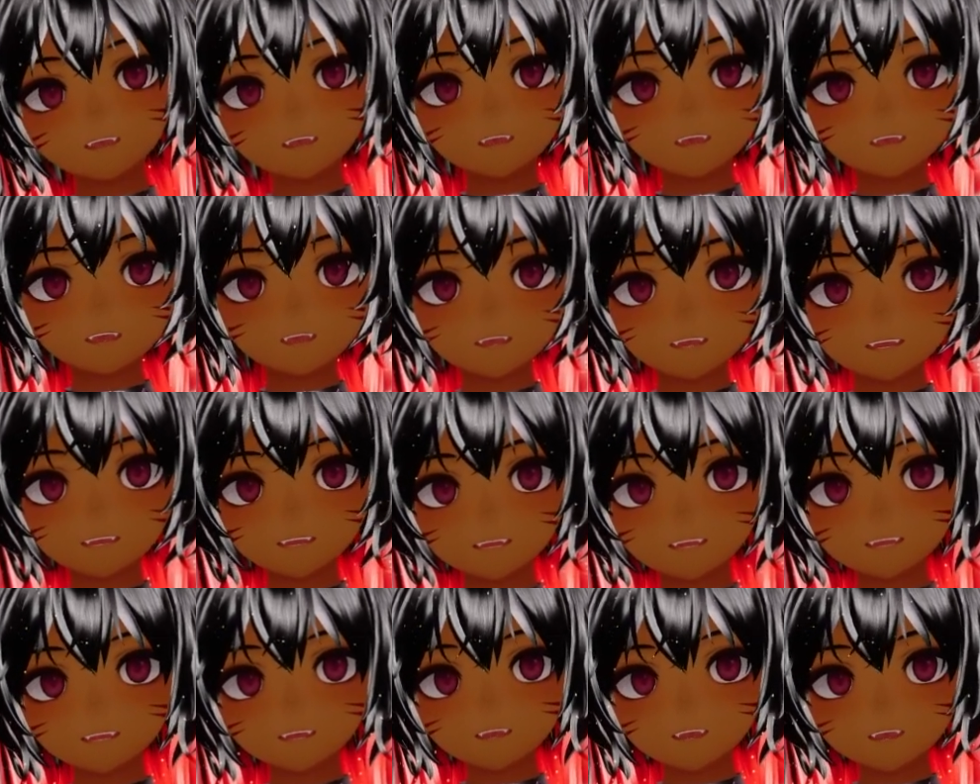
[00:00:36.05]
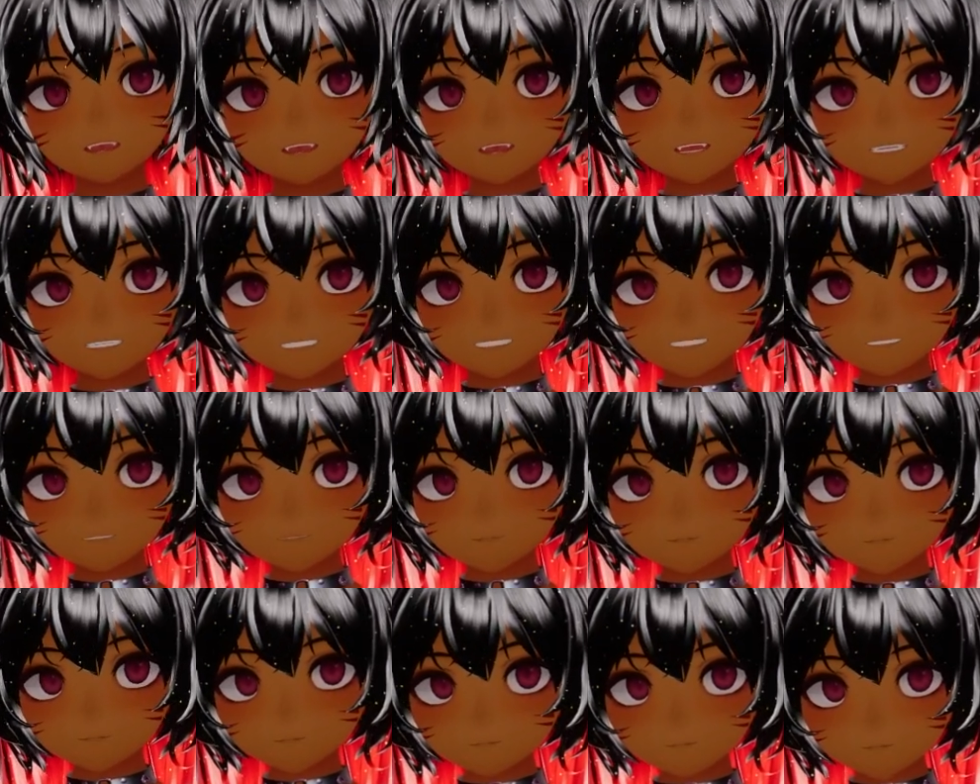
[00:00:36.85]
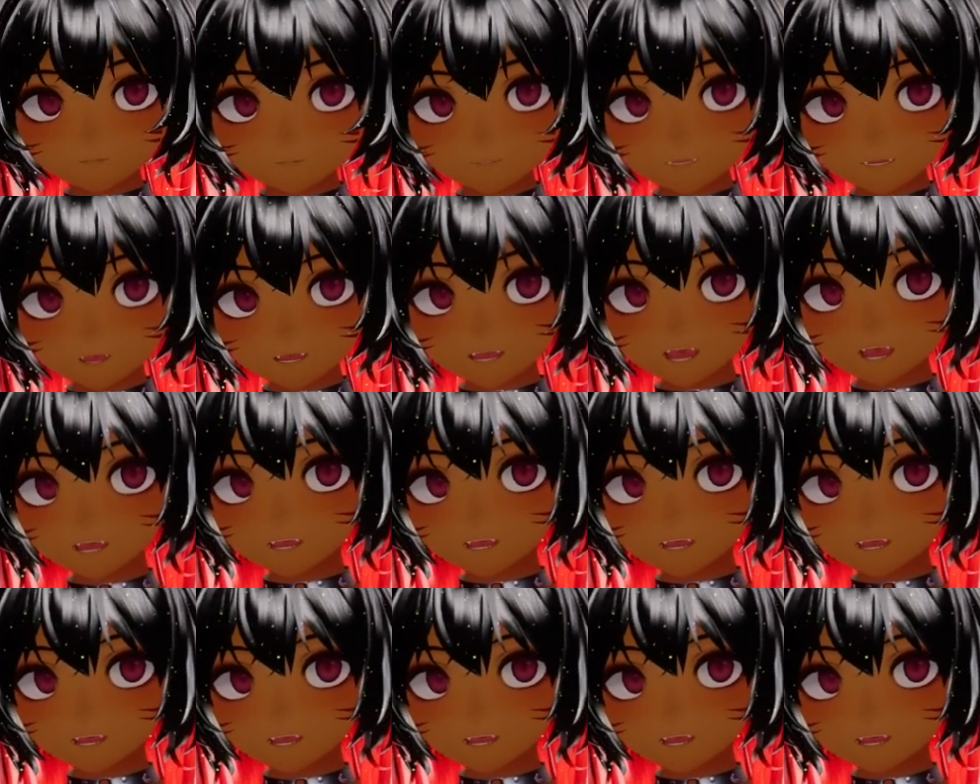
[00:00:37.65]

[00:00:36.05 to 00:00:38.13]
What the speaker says: and yeah,